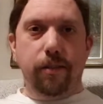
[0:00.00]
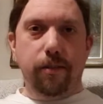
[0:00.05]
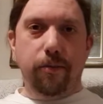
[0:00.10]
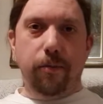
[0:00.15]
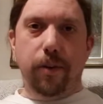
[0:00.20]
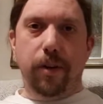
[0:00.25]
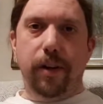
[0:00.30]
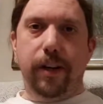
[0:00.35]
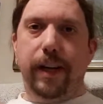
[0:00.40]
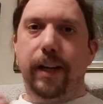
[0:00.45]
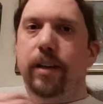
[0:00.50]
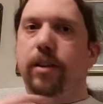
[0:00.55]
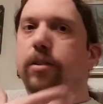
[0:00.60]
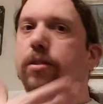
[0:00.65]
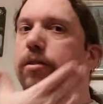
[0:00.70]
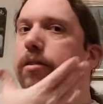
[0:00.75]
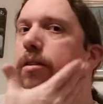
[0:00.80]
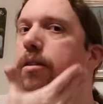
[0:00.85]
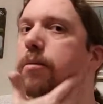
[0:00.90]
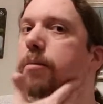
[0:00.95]
when I get to
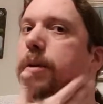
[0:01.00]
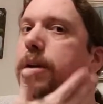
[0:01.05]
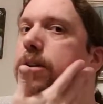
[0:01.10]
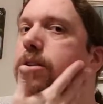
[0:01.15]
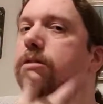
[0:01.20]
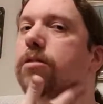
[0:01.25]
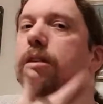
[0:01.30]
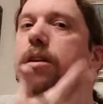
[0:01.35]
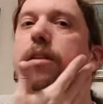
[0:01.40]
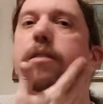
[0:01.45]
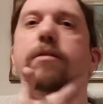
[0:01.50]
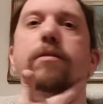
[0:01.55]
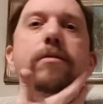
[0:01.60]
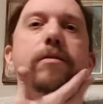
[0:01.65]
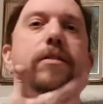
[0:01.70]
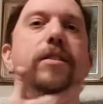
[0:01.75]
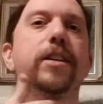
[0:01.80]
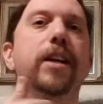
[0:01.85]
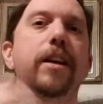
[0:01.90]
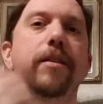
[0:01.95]
do it, I'll make sure I
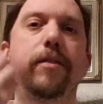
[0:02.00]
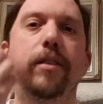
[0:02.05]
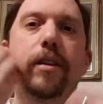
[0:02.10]
shave